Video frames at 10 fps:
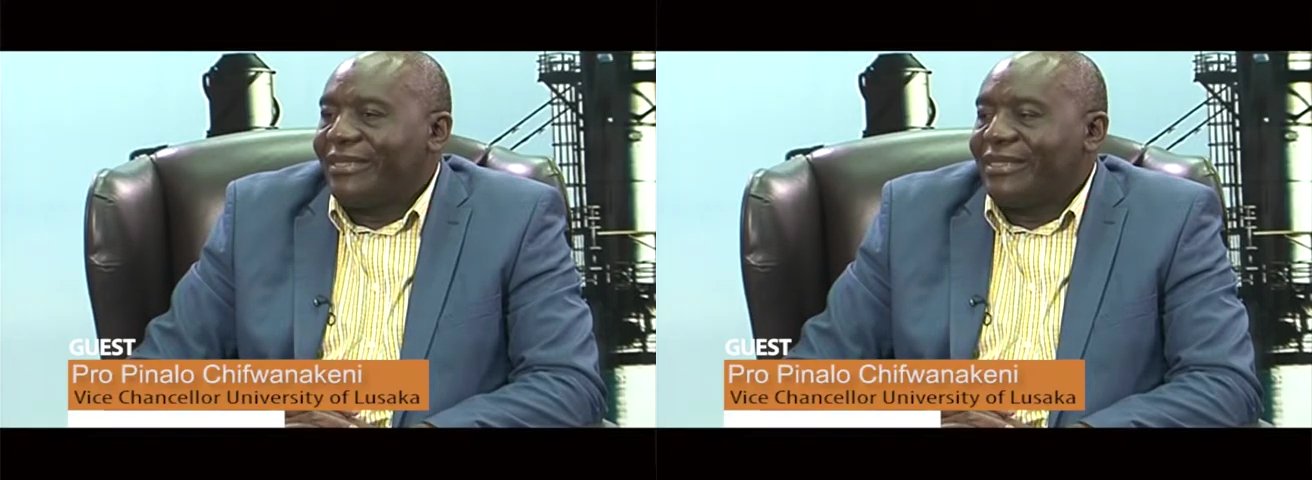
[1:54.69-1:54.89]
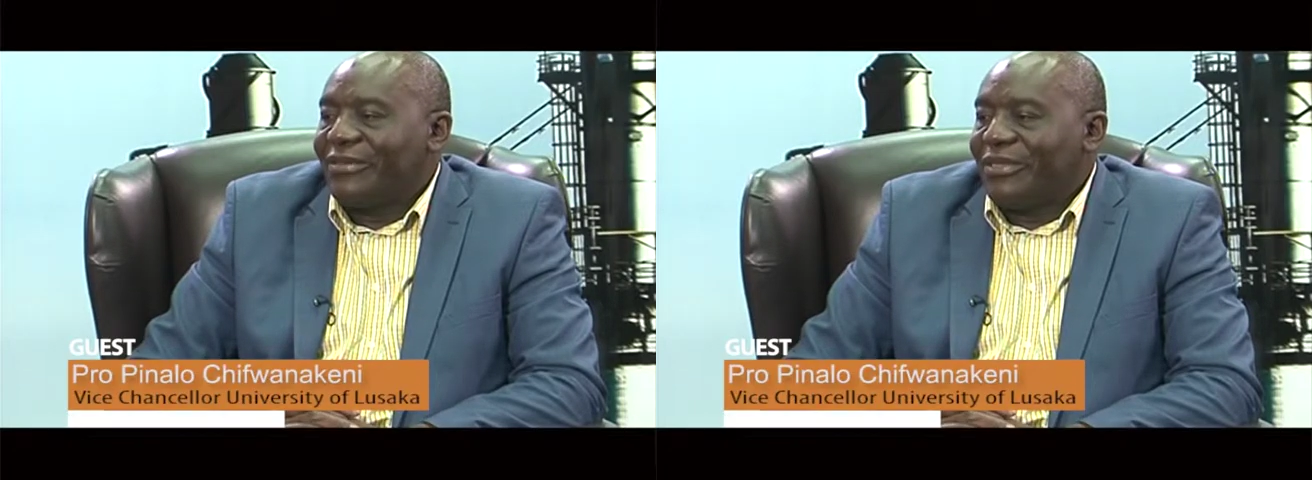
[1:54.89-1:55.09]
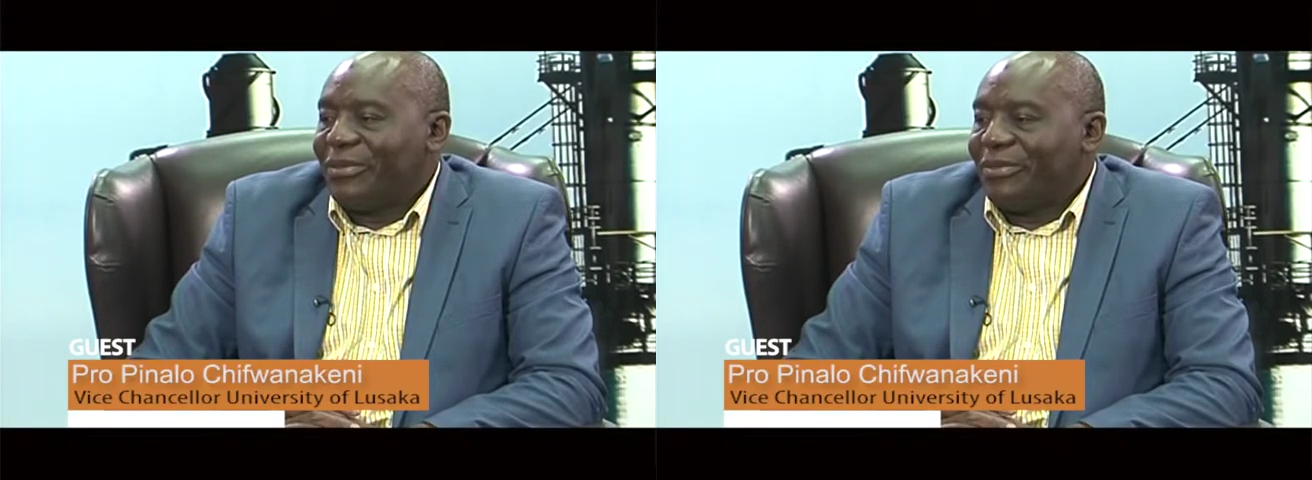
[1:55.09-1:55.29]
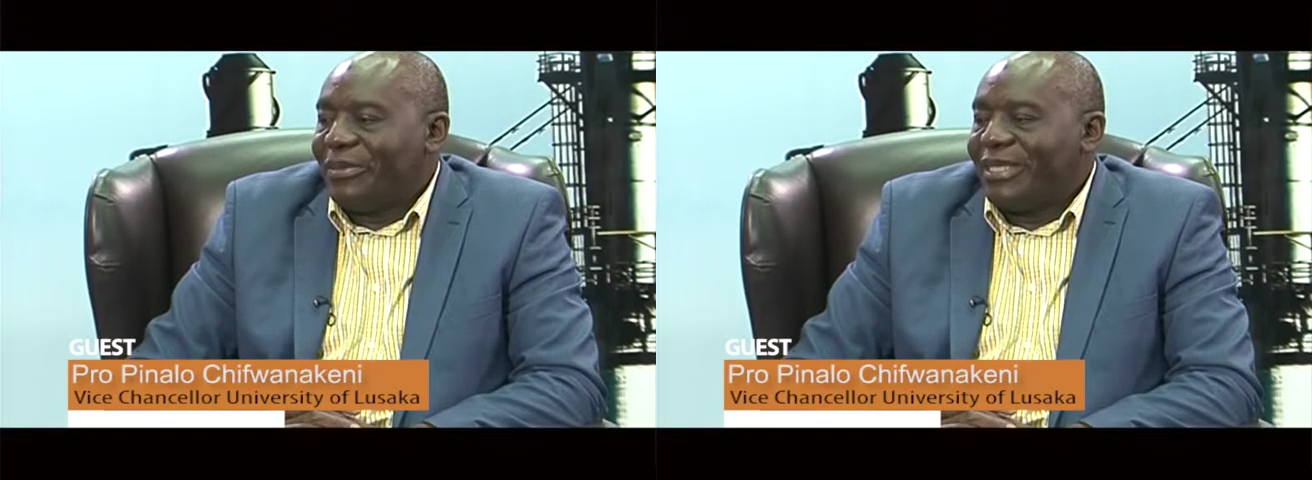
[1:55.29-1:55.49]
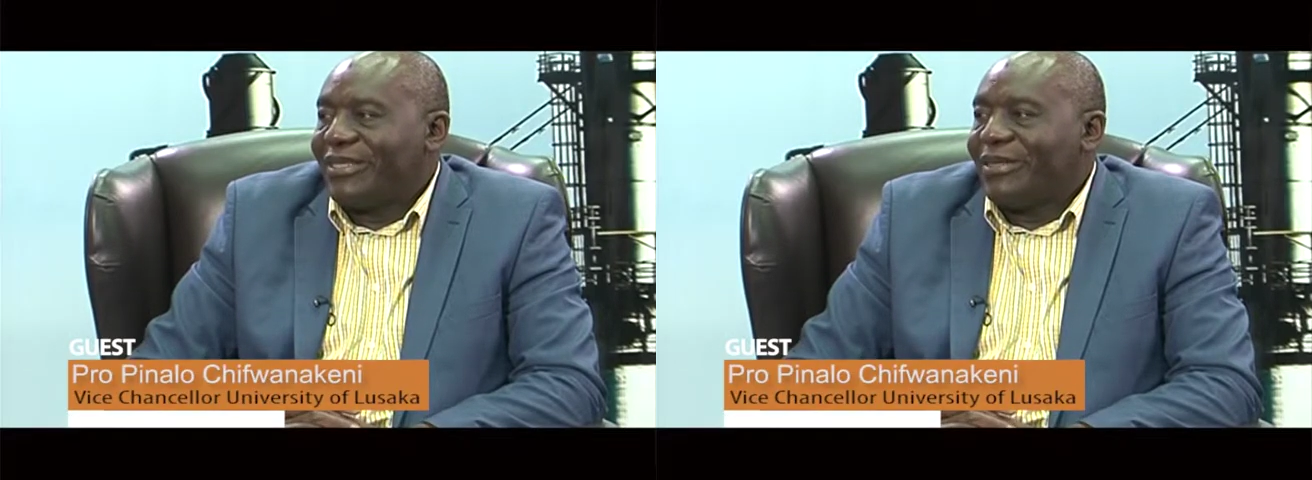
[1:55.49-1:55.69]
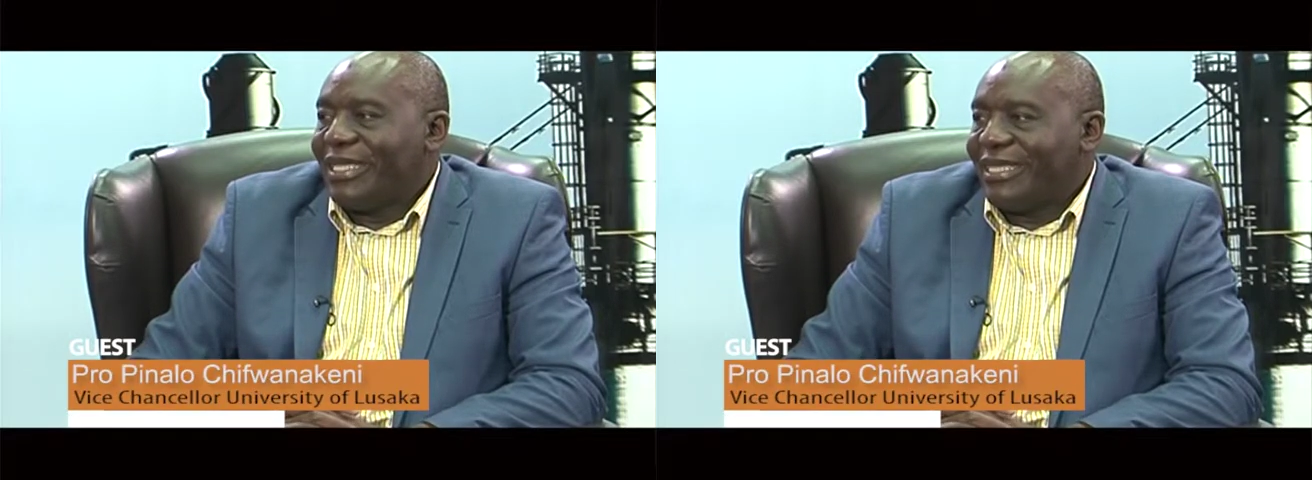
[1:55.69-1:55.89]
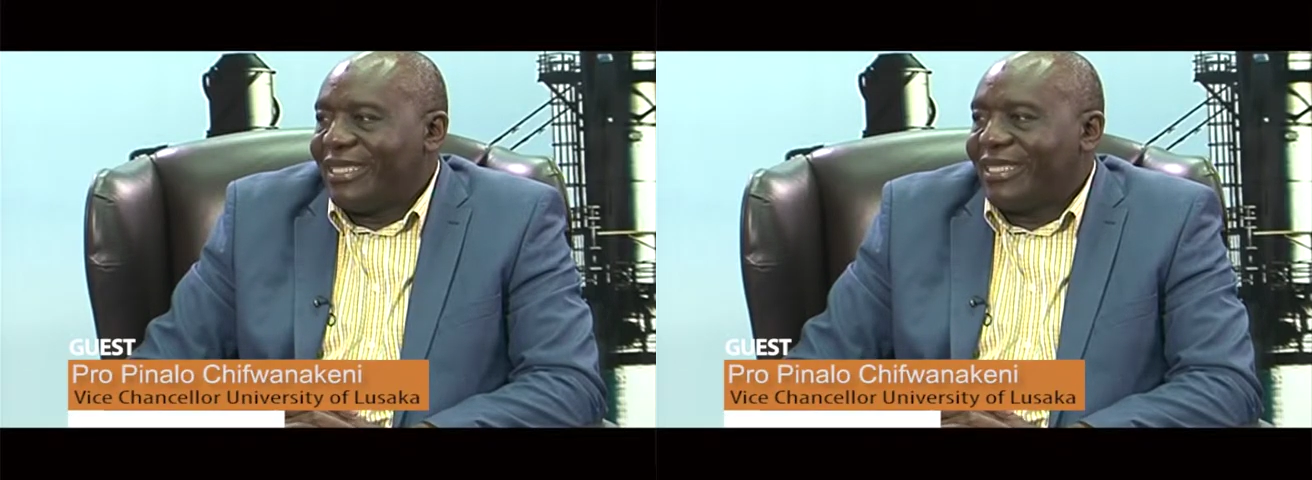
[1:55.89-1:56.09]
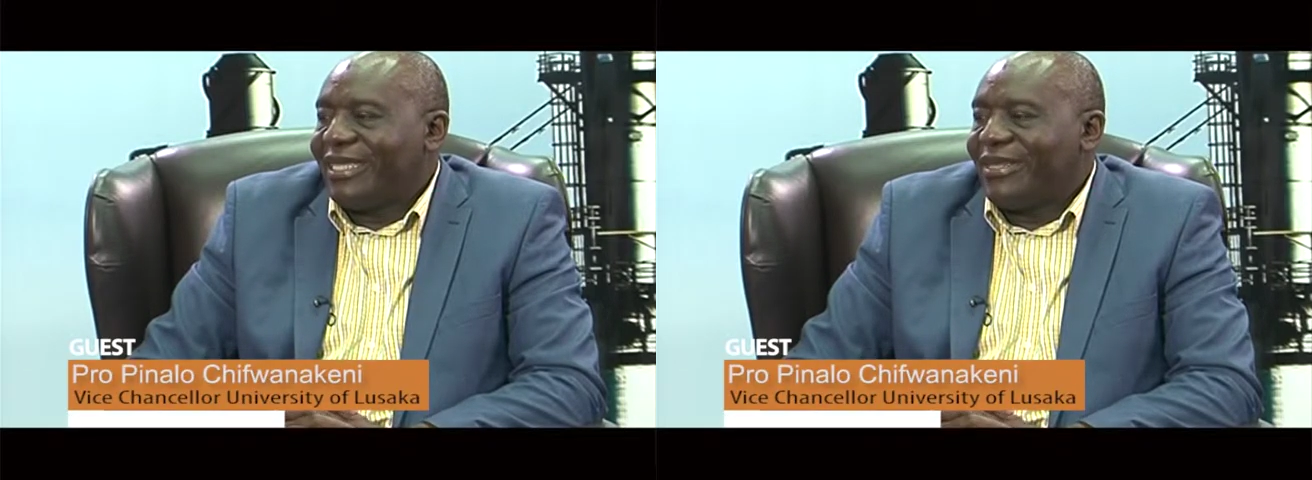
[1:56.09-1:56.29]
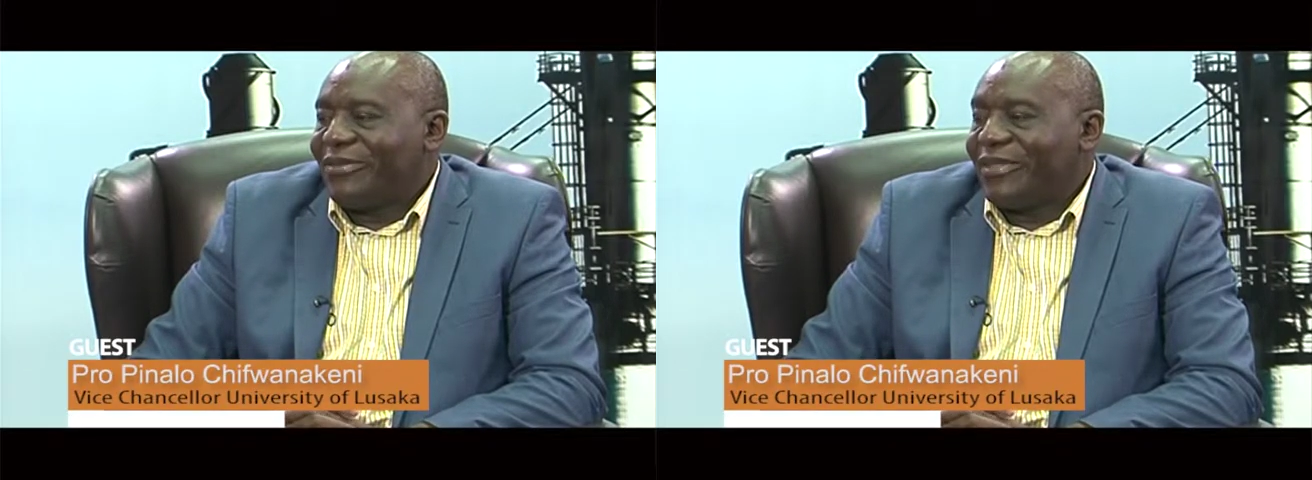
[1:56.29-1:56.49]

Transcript: developmental agenda of